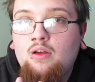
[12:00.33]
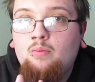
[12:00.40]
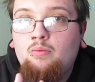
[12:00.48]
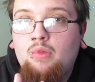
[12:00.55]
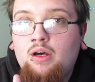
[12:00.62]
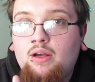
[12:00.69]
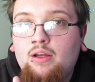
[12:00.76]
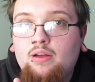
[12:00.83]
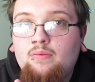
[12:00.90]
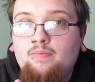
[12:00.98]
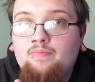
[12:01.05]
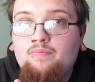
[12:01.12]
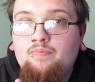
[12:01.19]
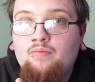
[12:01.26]
But
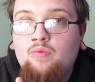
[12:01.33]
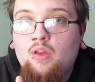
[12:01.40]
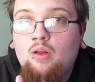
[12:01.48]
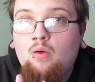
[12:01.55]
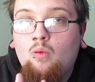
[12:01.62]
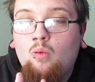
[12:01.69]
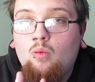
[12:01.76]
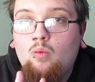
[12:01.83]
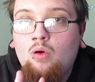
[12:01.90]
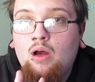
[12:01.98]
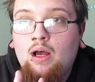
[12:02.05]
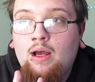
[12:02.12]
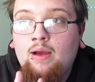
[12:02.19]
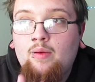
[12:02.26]

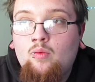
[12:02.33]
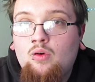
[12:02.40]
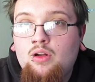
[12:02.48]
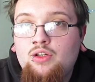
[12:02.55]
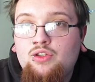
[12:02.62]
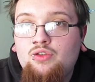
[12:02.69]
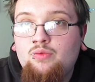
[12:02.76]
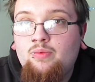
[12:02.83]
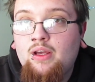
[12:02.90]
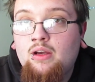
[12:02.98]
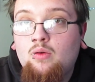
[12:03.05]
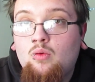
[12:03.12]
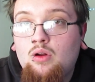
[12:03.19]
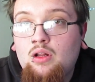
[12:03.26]
I want to
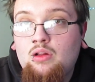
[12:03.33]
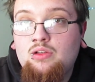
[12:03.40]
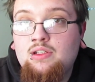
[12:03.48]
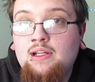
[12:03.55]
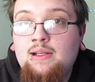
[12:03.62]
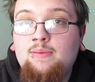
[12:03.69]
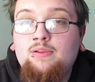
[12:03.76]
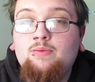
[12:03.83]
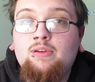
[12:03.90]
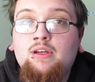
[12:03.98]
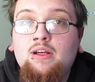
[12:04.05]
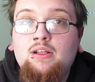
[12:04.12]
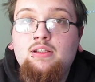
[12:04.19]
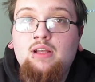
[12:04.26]
pick one of those names
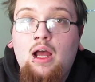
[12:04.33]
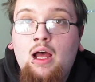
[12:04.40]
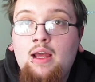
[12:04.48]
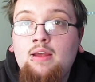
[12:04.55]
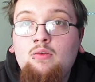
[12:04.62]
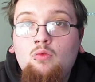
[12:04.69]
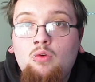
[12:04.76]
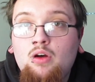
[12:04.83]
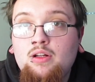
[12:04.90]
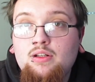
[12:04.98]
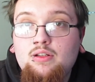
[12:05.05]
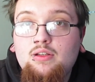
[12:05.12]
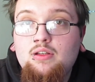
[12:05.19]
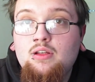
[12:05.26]
because I
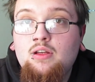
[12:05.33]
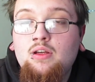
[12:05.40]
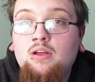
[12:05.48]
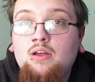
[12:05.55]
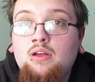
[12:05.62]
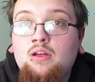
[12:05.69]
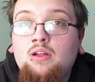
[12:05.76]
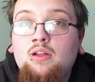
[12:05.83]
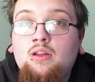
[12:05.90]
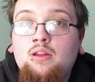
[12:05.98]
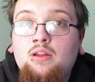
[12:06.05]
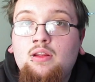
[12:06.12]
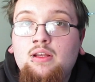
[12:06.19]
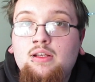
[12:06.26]
want
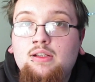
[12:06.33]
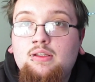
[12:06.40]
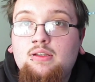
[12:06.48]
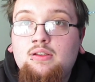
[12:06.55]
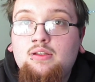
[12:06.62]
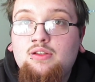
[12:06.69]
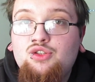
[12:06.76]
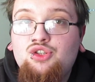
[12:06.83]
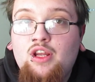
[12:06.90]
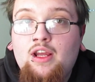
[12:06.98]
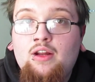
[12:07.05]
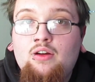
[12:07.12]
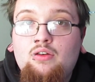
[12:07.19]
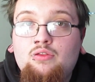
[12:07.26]
this
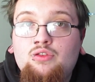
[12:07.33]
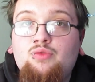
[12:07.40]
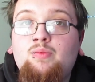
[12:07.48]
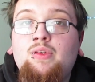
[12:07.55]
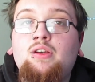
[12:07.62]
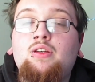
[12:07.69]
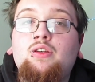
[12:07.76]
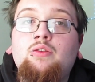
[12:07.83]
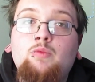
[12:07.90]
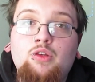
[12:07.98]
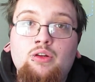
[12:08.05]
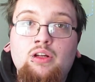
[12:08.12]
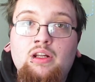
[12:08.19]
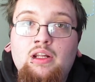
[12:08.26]
channel to be a
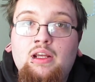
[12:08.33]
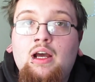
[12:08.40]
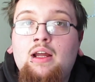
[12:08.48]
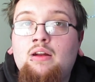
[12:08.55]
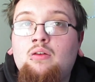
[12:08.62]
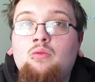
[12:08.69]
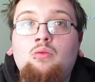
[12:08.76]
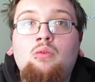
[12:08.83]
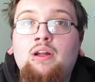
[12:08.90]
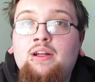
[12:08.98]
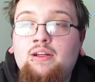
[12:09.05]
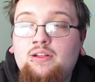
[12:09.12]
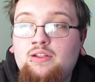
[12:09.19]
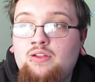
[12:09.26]
community. I don't want
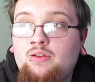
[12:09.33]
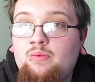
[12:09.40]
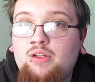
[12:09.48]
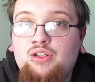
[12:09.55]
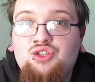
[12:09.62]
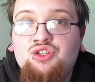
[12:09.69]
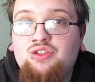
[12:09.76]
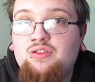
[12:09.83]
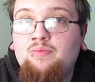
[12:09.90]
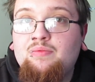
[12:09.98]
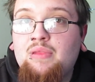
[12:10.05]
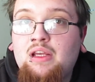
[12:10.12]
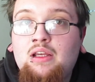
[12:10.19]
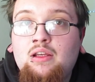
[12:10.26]
it to be just
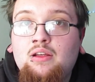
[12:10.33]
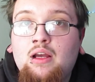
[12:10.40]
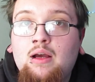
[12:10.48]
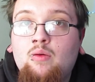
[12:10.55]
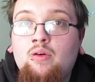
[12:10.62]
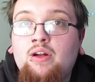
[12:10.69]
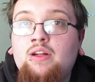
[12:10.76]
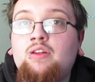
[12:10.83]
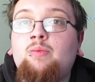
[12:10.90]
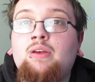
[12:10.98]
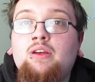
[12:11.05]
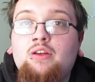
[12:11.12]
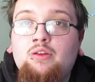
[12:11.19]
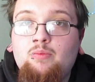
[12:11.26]
me. I want it to
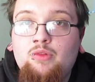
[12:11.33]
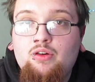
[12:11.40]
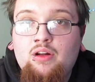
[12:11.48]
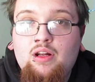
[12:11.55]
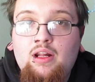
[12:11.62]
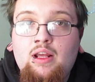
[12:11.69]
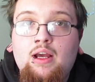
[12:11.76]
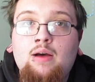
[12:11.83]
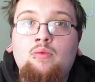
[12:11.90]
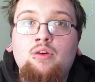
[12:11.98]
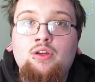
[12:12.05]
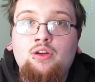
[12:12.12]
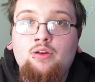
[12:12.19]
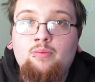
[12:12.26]
be a community. I
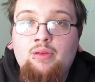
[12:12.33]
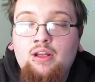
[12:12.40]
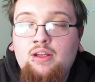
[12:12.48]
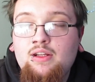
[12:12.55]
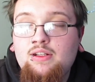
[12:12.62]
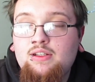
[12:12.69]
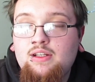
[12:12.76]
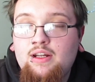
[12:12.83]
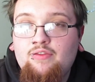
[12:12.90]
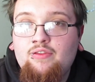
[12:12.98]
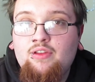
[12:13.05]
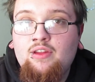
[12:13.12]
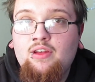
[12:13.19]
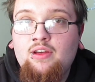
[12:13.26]
want your opinions and
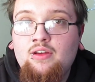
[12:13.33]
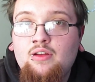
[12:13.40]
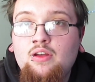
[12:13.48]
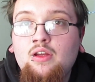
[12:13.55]
everything.